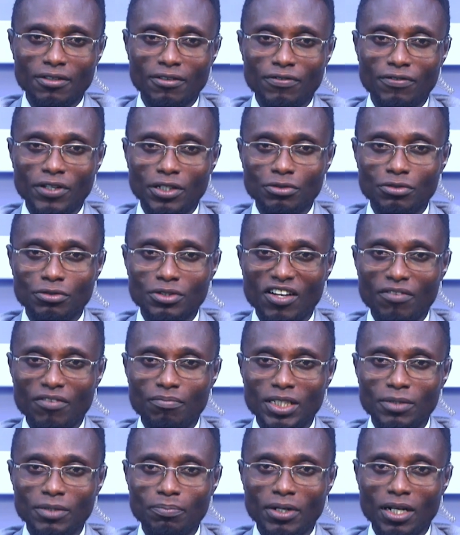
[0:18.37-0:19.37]
federal
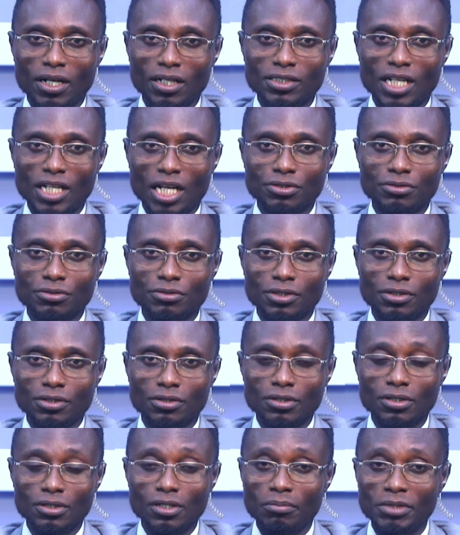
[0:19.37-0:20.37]
government parastatus,
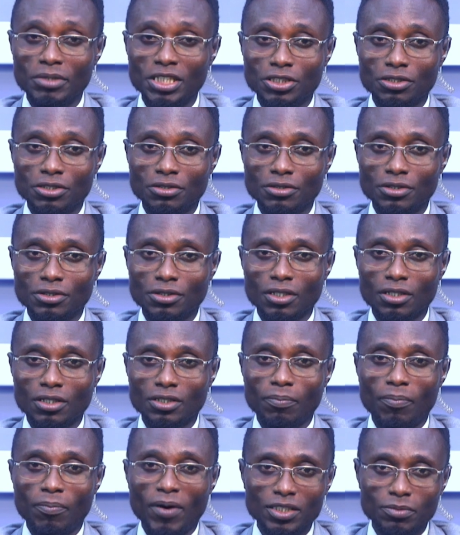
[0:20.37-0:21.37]
commissions,
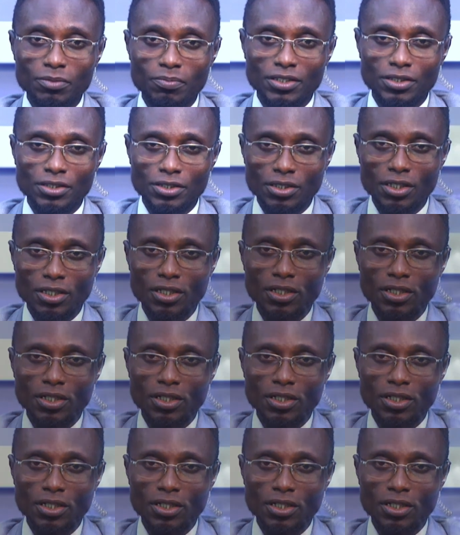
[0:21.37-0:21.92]
departments,